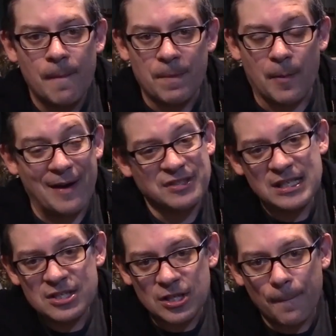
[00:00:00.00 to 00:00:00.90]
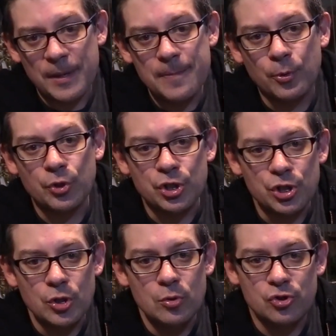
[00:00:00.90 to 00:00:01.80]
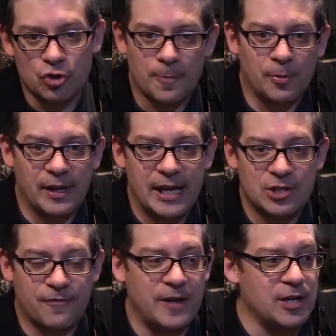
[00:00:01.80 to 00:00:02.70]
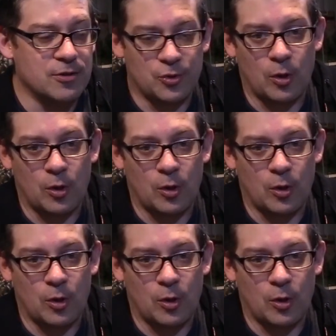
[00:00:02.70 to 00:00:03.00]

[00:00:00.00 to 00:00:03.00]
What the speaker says: I've seen some people use Triple H figures,